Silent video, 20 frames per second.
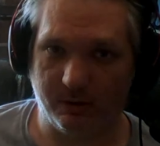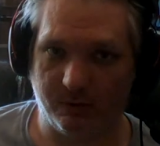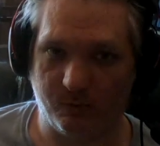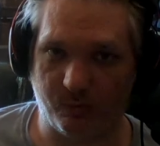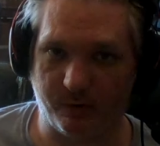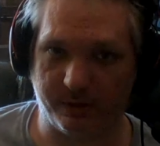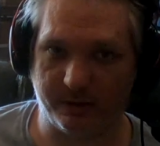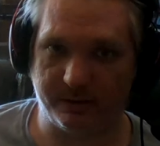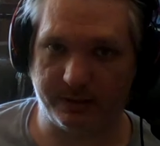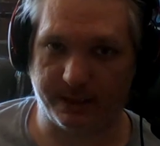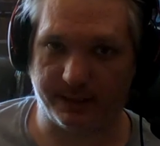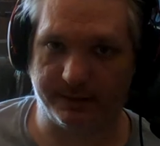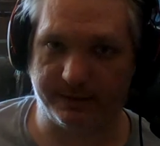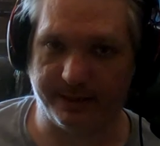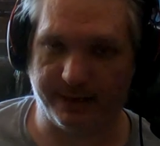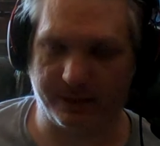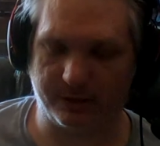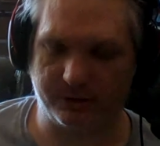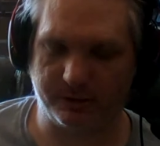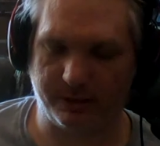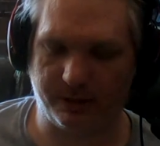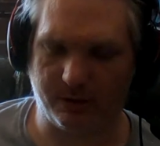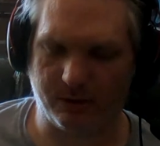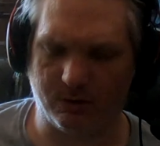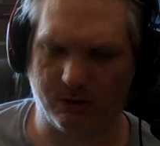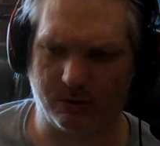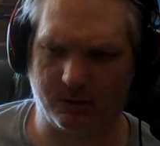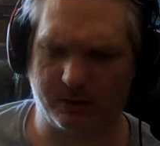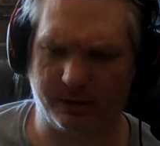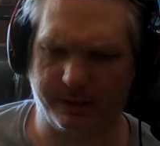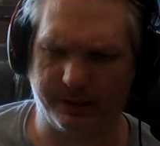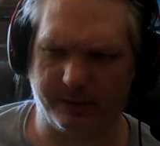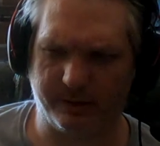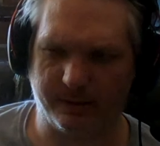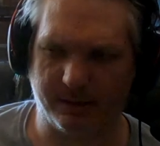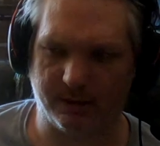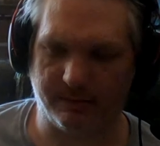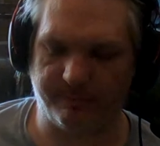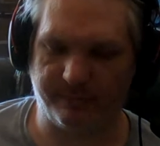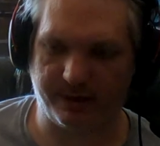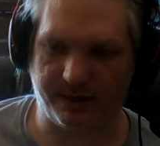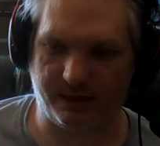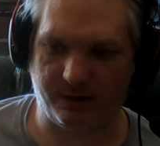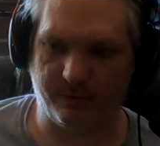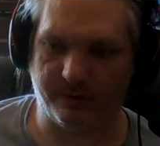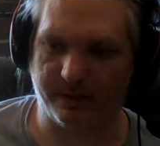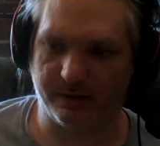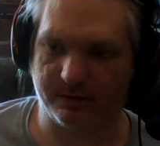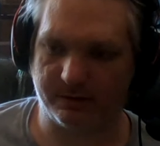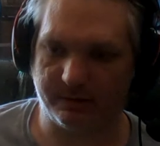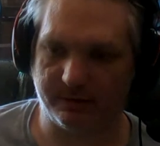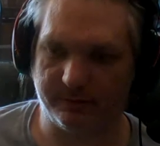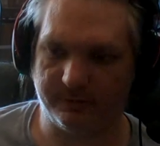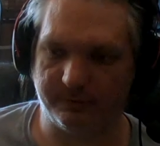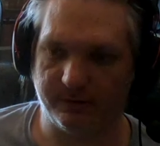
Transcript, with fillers: once that's actually all cleared up anyways.